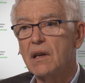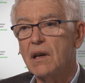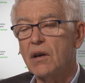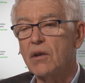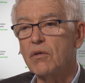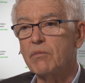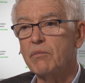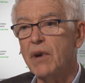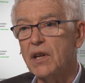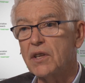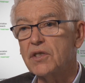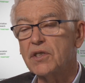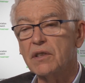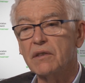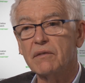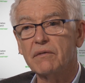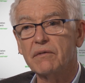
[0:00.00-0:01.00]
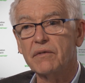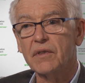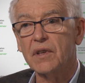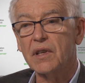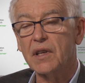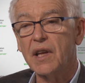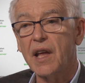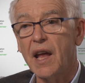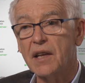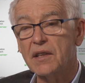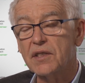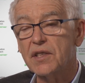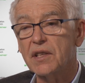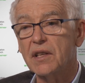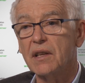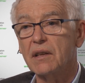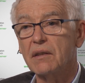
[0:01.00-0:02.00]
a whole bunch of uh,
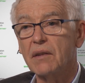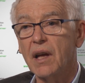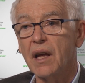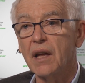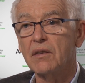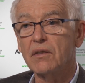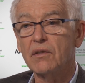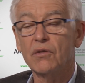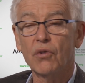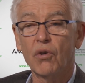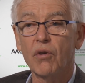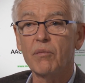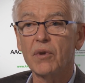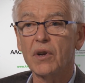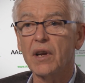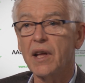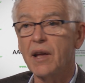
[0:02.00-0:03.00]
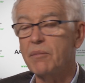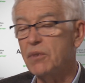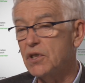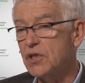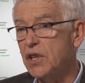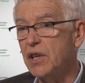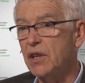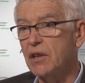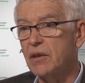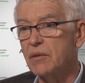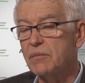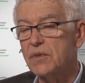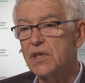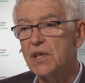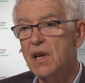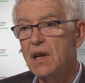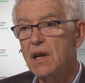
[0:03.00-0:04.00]
cancer and normal
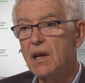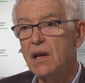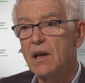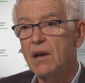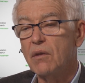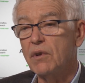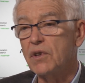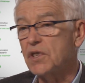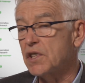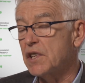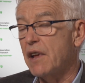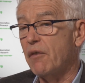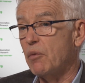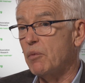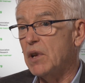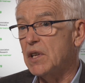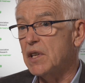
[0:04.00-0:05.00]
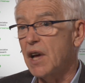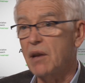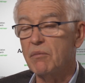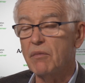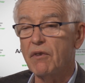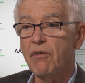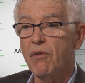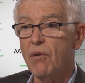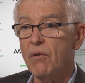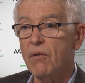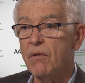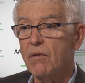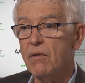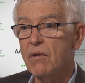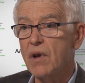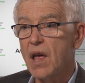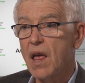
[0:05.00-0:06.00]
epigenomes, which had never been done before.
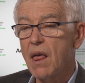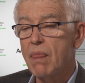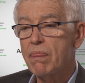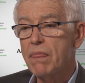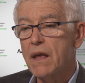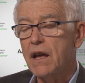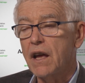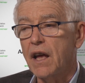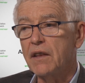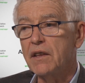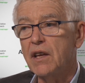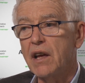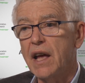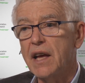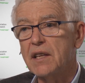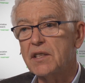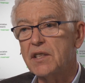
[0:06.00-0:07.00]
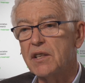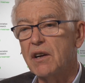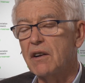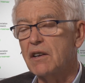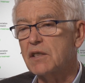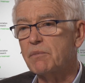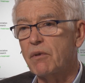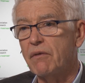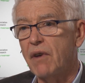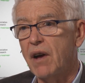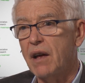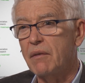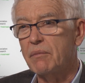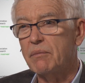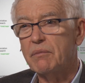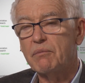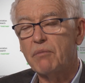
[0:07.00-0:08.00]
And the AACR has
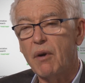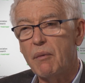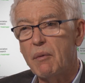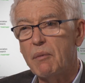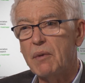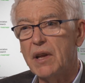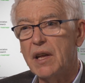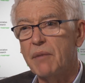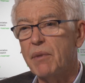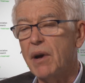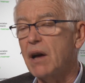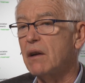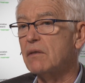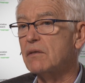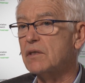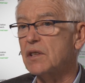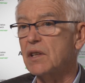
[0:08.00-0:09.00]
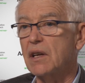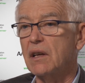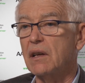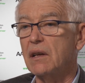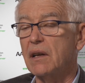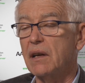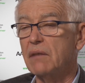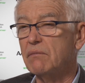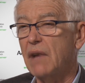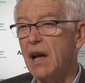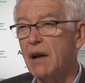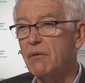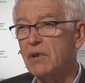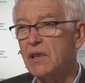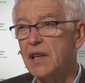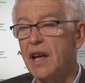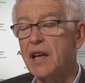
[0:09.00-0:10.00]
provided probably about, uh, I
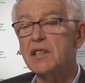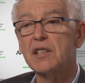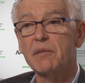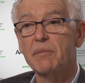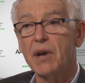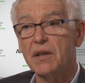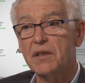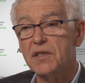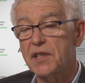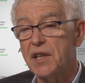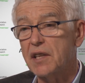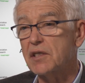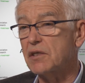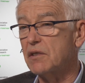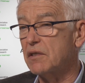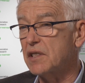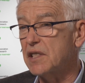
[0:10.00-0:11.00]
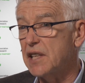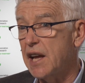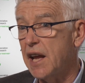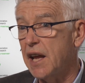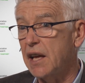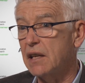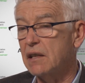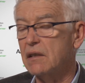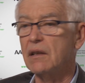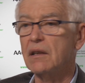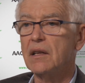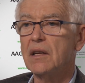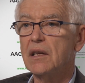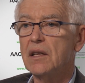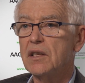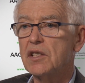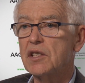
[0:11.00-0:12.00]
would guess, about six to 10
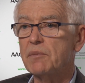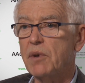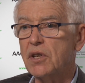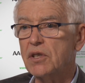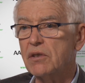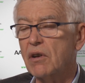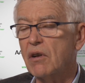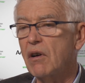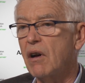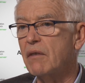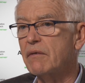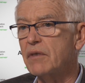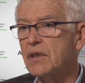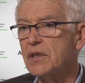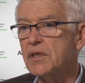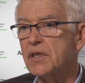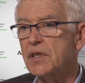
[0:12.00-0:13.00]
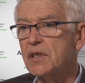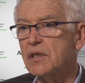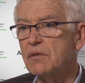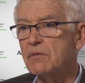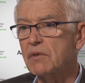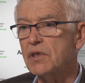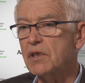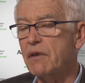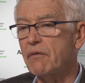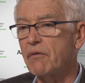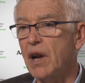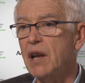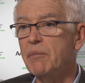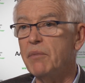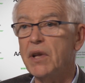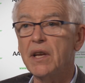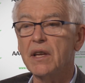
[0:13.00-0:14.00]
special conferences, which have
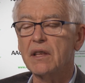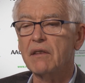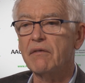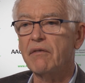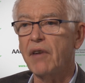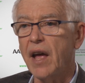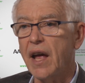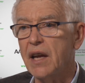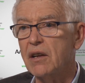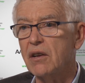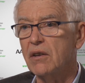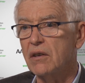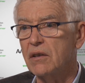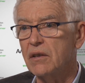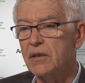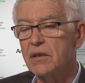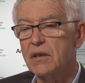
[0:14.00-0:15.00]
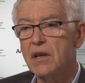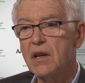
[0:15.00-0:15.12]
really been at the vanguard